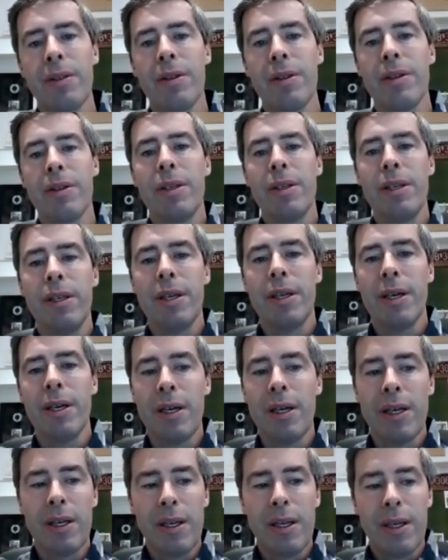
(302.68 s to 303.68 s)
that the
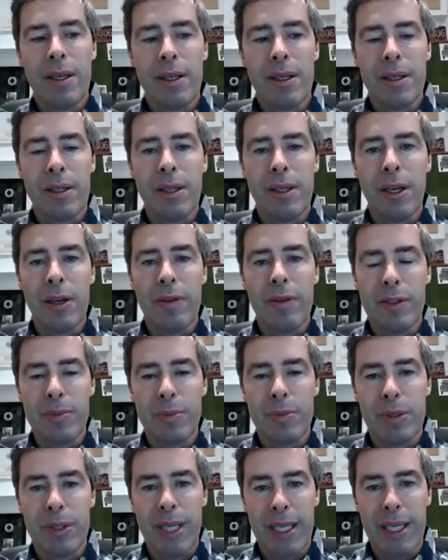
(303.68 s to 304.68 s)
uh, nerve is
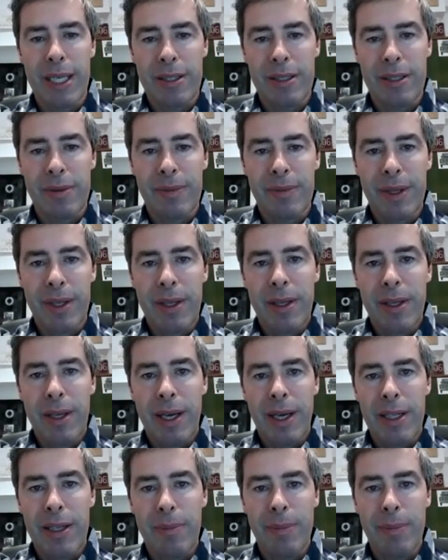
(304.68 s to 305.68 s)
protected.
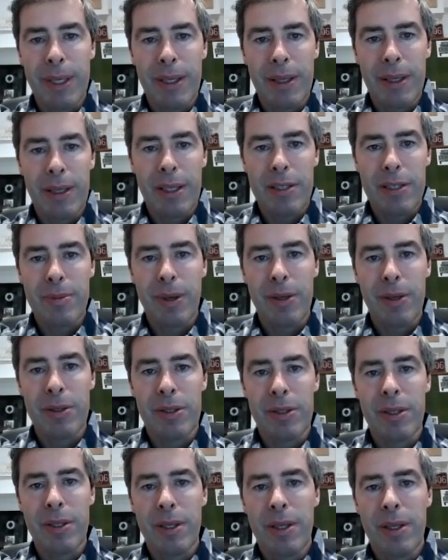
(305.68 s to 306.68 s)
And the bigger the
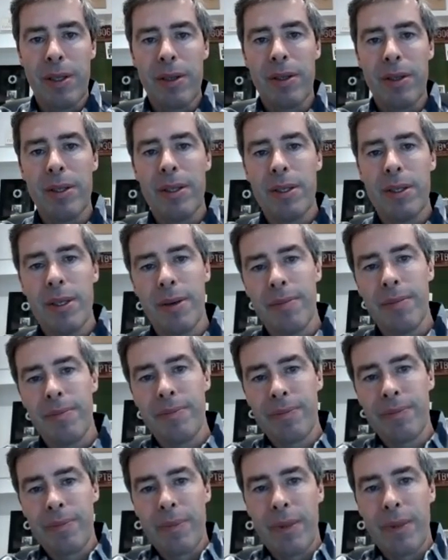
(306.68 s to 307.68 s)
exposure, the,
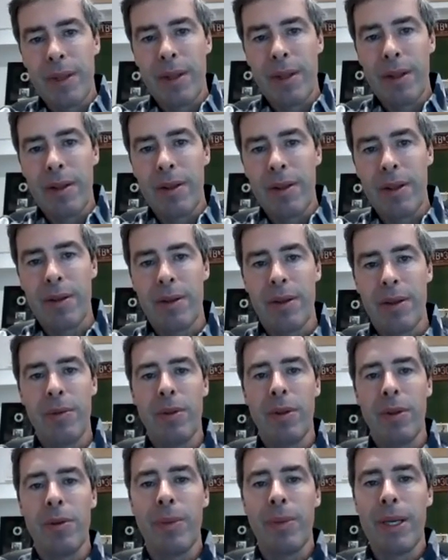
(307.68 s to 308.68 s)
um, the,
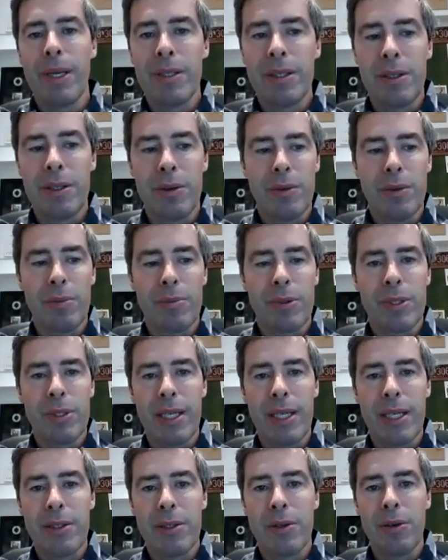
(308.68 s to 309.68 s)
the, the, better you'll
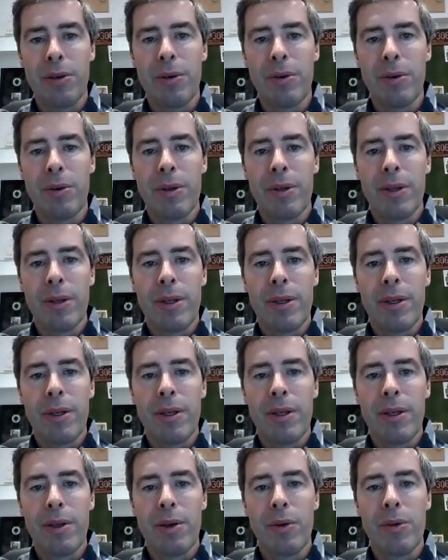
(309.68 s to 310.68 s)
protect your,
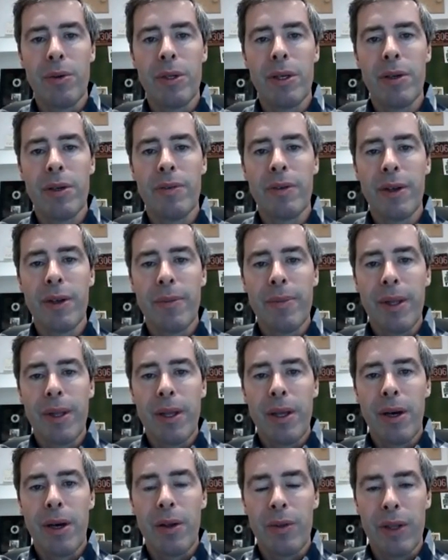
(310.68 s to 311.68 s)
your nerve.
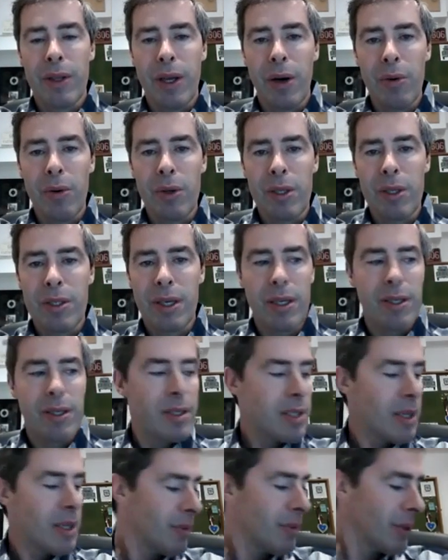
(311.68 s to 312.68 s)
On the ulnar side,
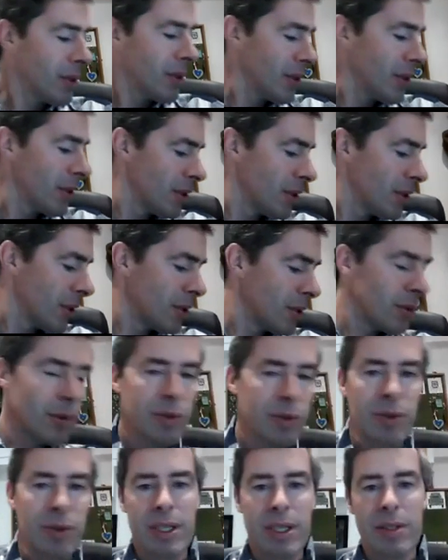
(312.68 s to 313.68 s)
the same thing, the, the
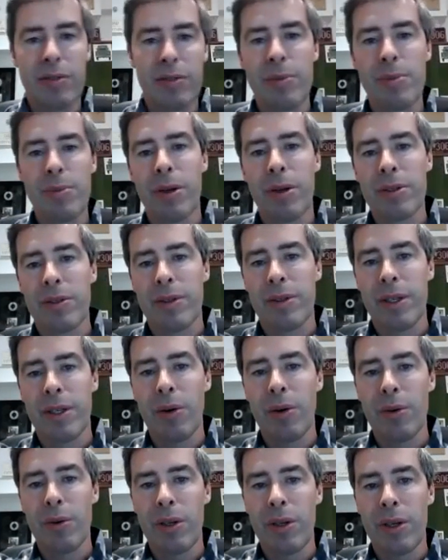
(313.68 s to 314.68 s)
dorsal sensory branch of the
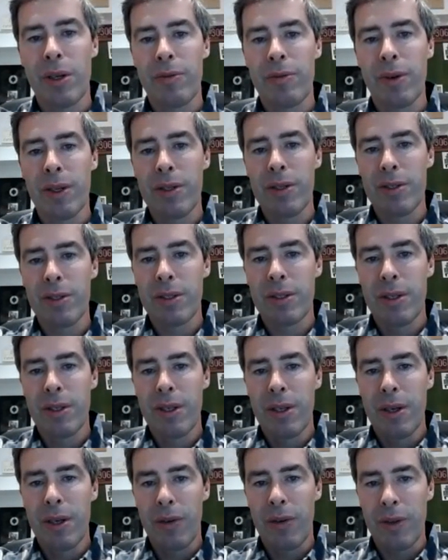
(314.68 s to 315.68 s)
ulnar nerve runs
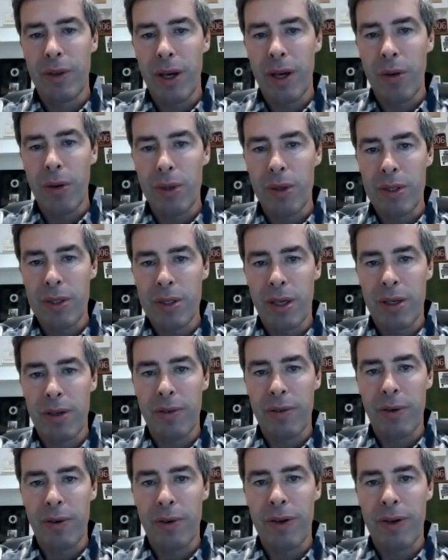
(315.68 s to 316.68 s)
on the ulnar side
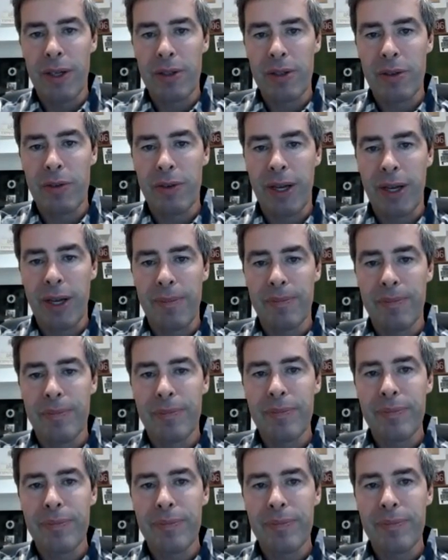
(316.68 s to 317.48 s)
of your fascial flap.